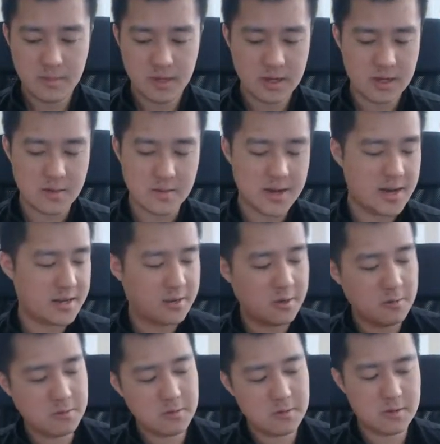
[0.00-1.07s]
Come on,
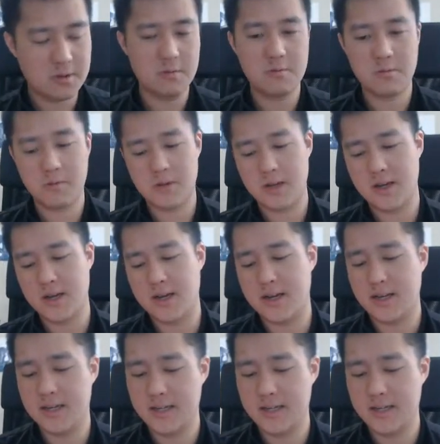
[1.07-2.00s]
don't, don't, uh,